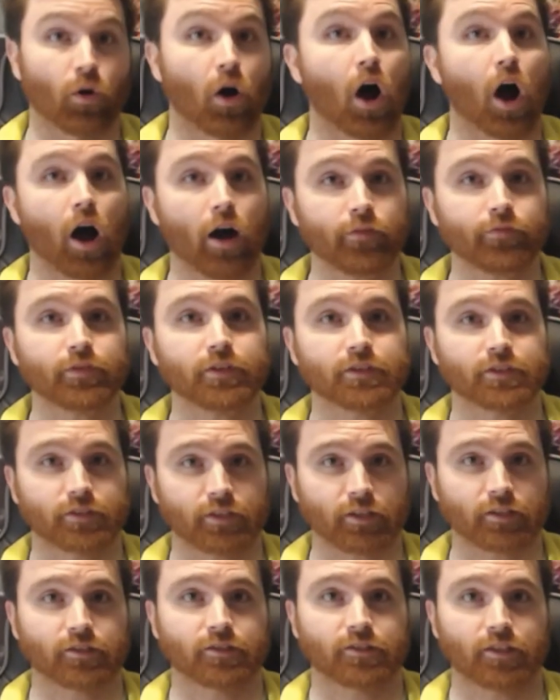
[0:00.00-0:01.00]
of the
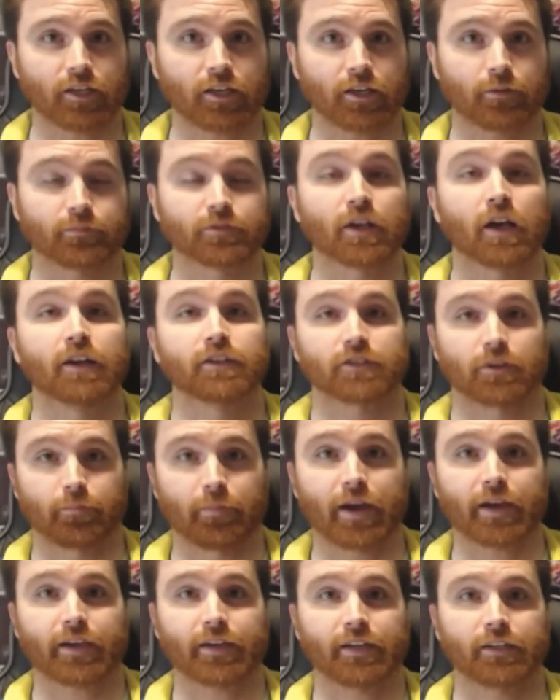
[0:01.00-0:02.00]
6 teams to
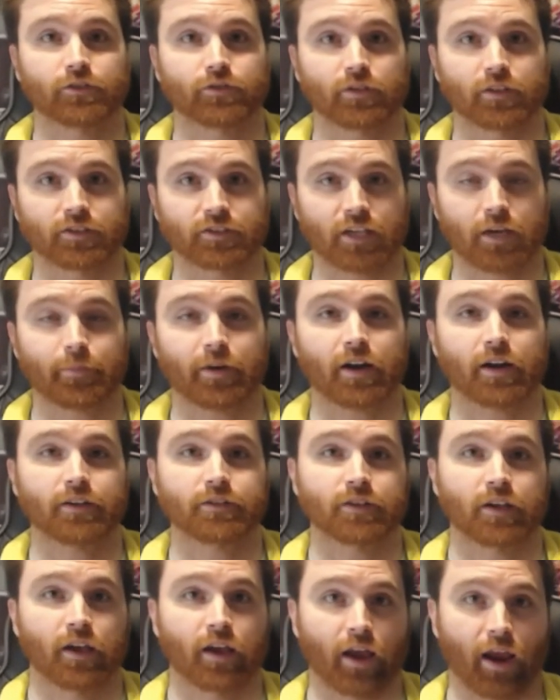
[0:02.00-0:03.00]
make it into the
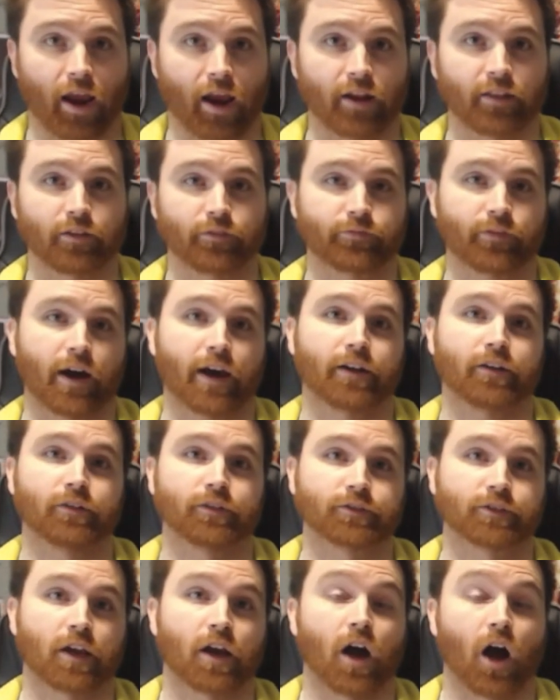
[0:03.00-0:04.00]
semis and the
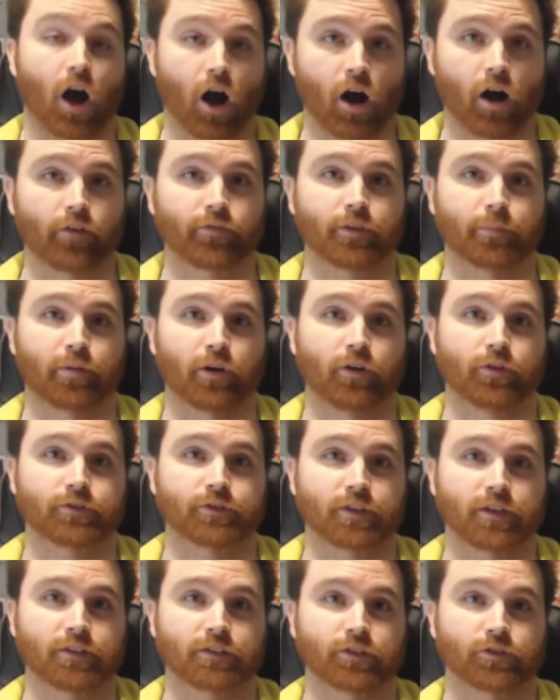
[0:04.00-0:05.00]
finals of the
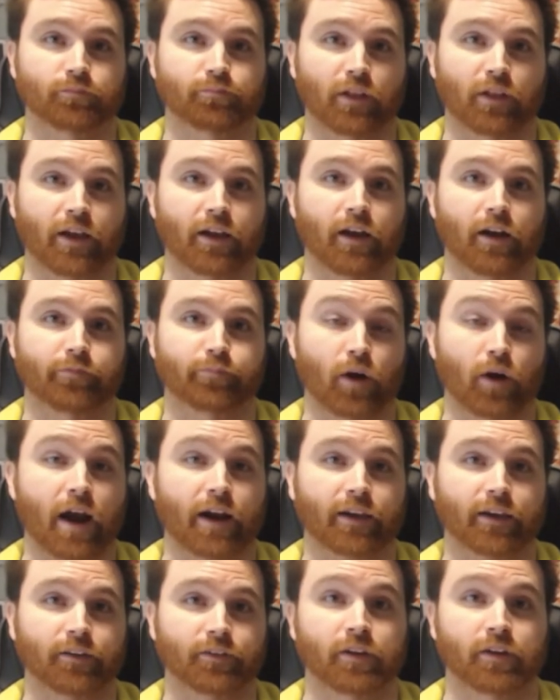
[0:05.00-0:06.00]
postseason playoff
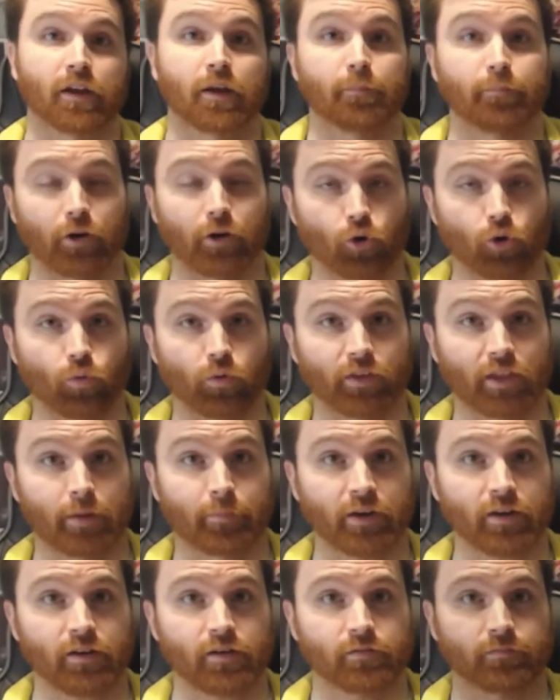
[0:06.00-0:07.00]
bracket. But who will they
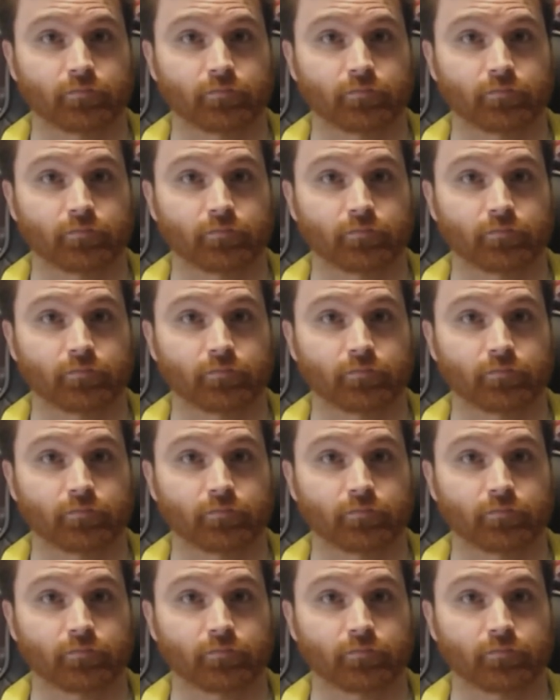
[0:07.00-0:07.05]
be?